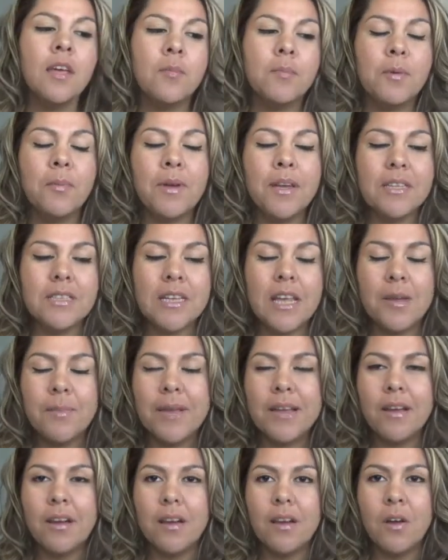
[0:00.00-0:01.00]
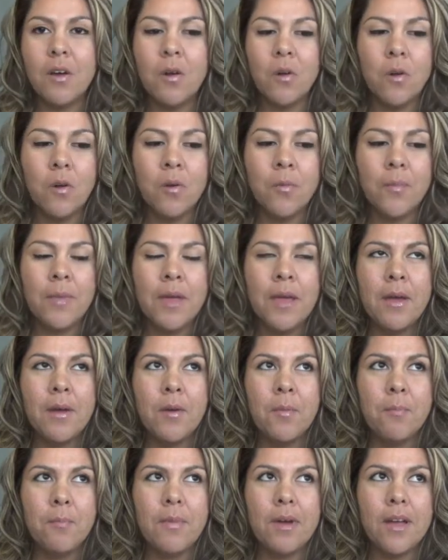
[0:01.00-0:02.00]
But by the time I got home,
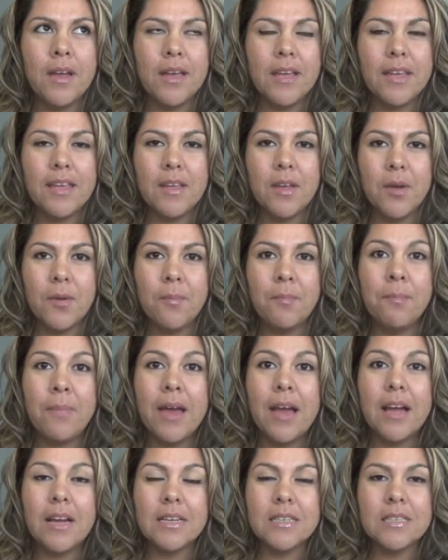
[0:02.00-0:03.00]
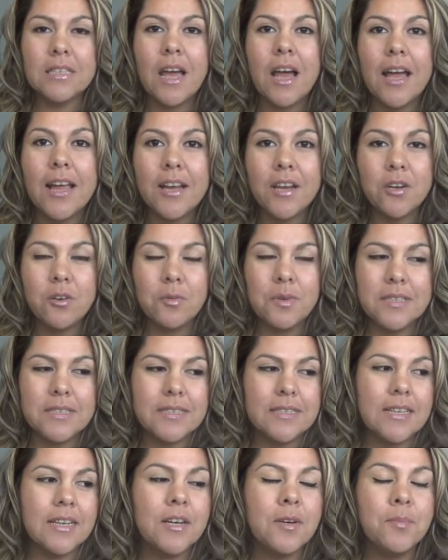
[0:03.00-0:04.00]
my back tire was
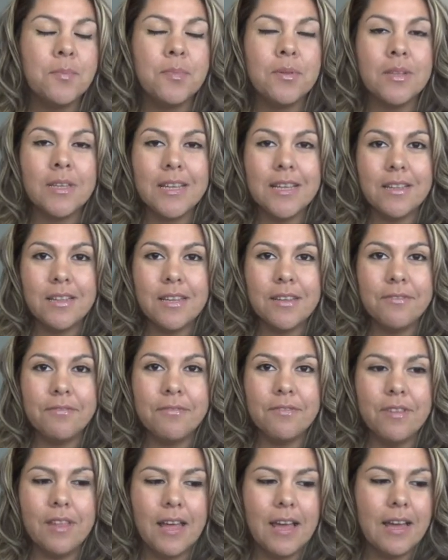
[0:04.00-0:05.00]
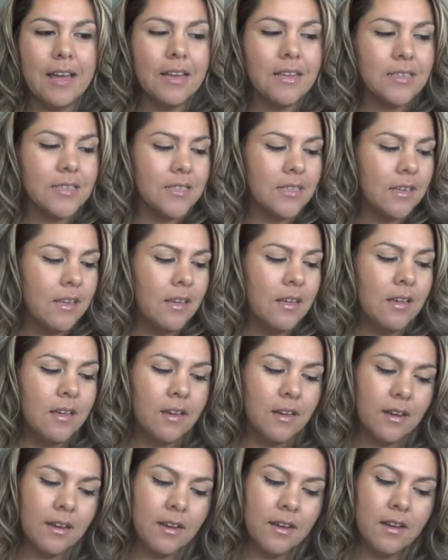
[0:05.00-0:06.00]
completely flat.
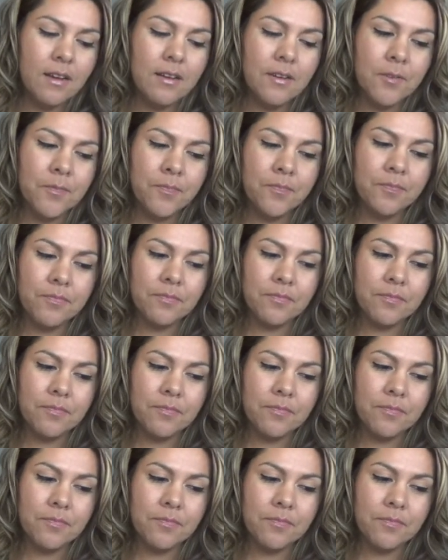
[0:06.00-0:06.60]
And